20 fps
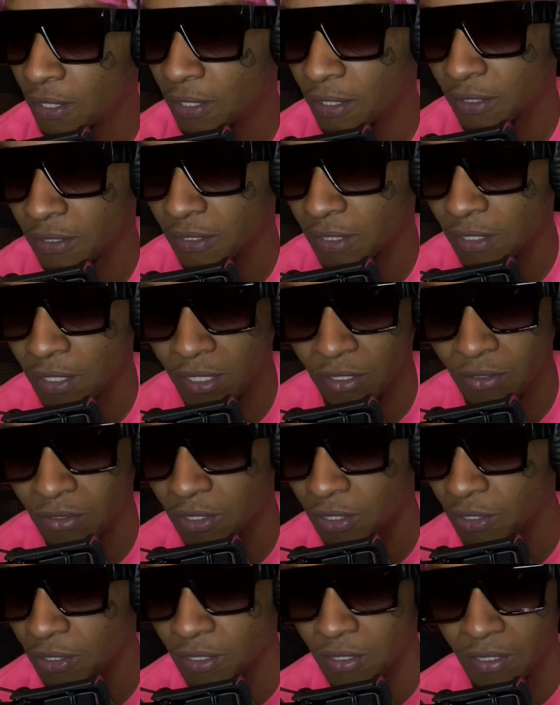That's to
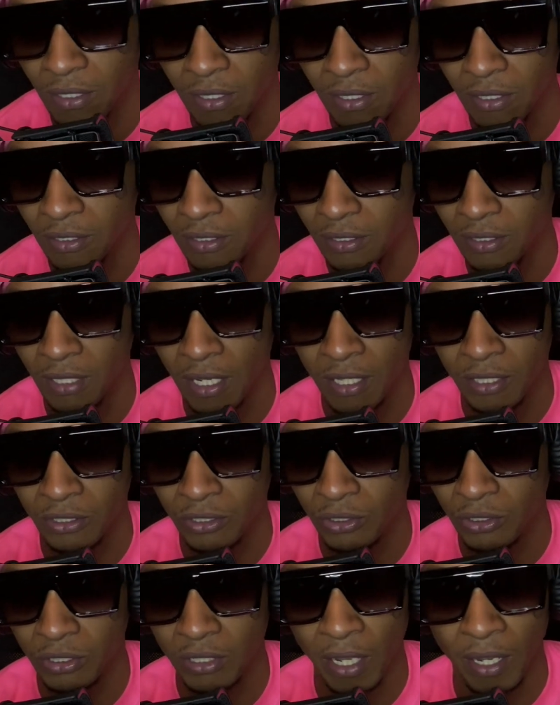say that in these days you
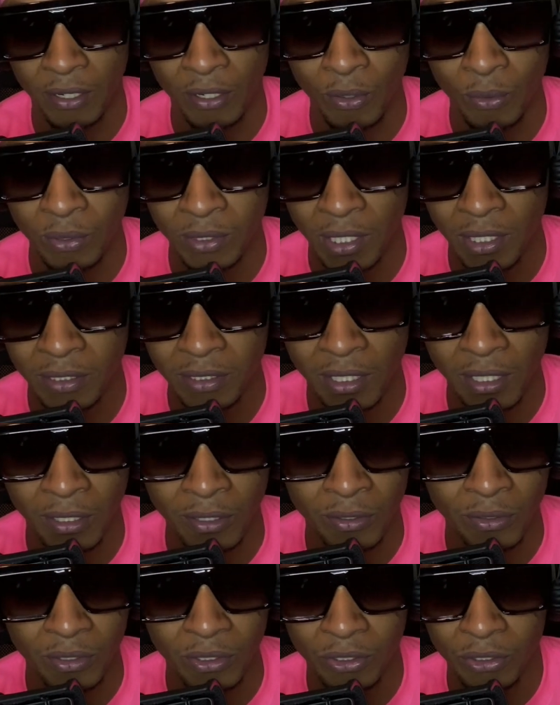just gotta go what they telling,
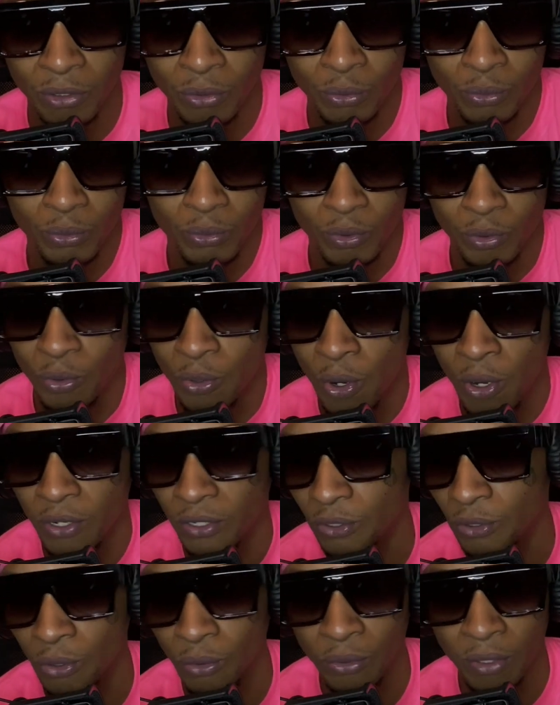because you know you
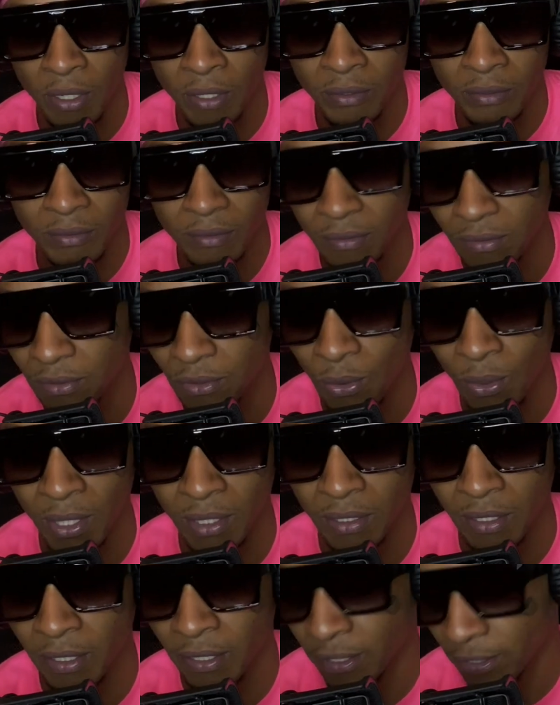don't know, you ain't
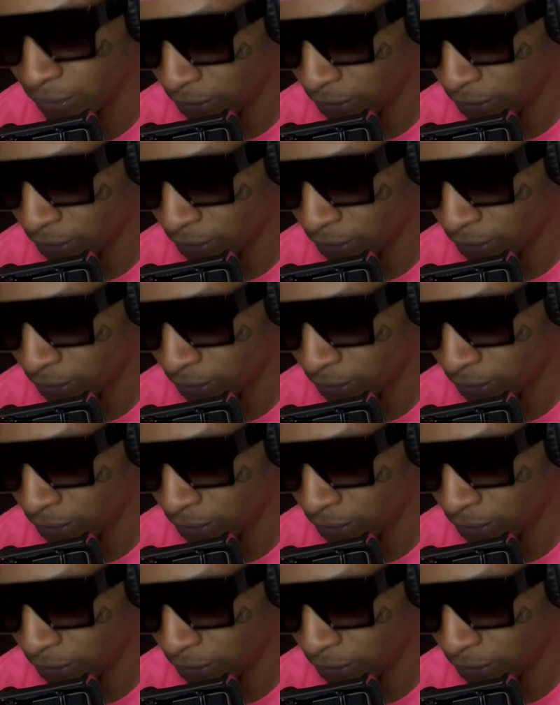there,